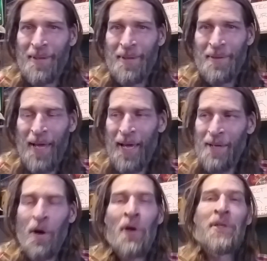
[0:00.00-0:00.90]
that
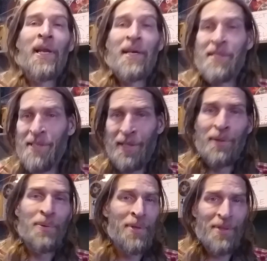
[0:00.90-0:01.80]
online
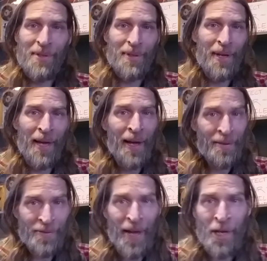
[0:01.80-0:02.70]
sleuths
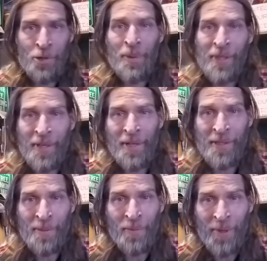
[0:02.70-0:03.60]
have actually done
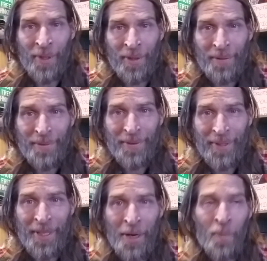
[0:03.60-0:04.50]
some real,
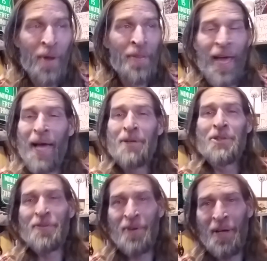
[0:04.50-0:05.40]
you know, while the hackers
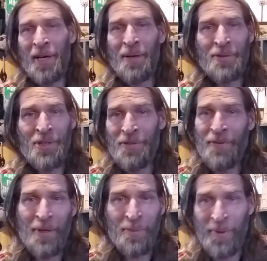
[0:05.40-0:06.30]
have gone out and just
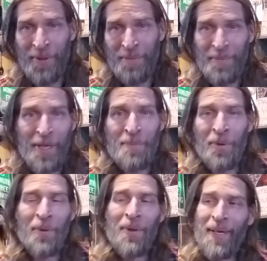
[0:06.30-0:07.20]
fucked with
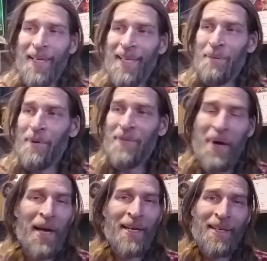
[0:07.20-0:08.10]
people, we've
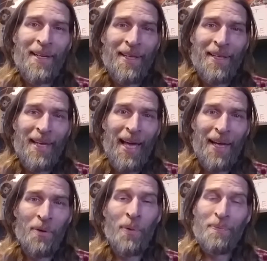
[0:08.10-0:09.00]
got, or